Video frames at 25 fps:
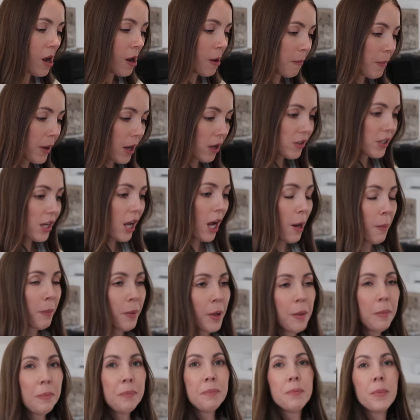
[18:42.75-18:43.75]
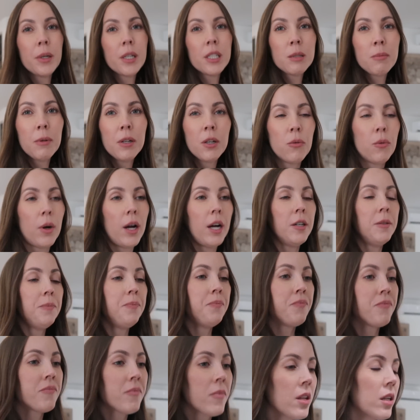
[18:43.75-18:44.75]
Bound to happen, but it's been a while
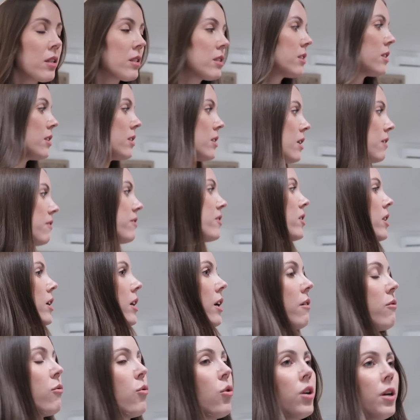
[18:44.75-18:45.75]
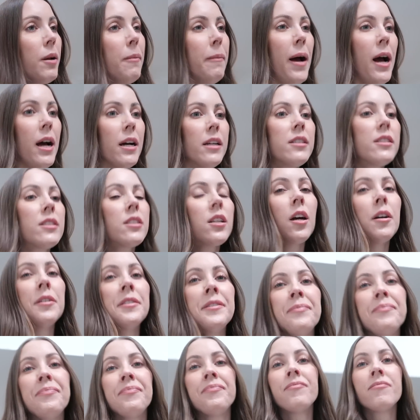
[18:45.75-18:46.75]
since I feel like I've worn a mask.
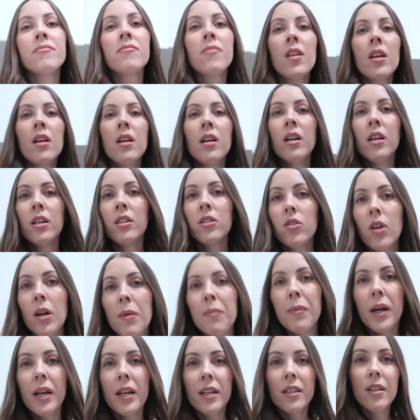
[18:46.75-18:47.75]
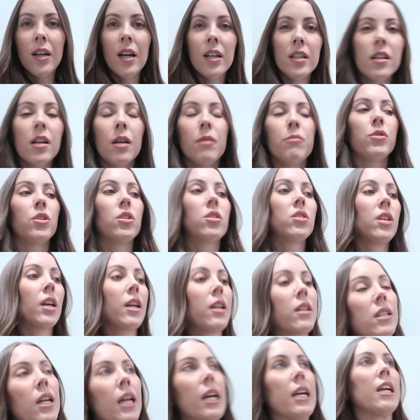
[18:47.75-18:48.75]
So I might end up just
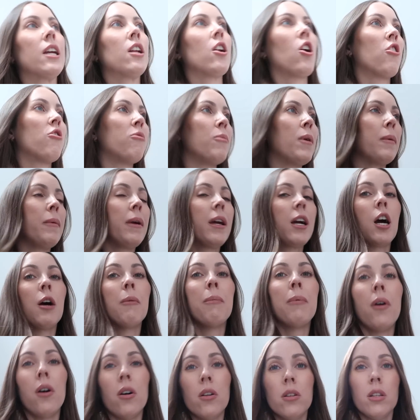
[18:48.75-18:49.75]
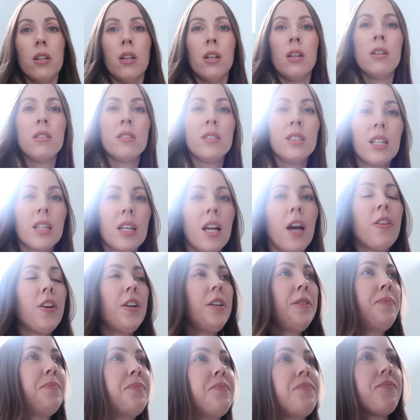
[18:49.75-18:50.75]
like taking off my makeup all
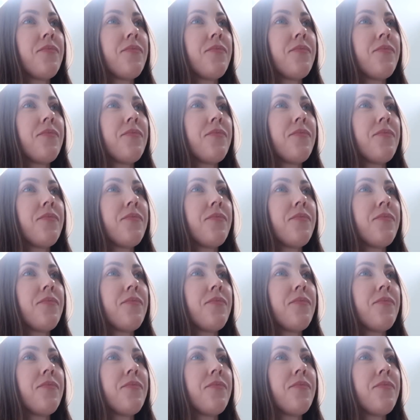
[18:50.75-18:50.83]
together,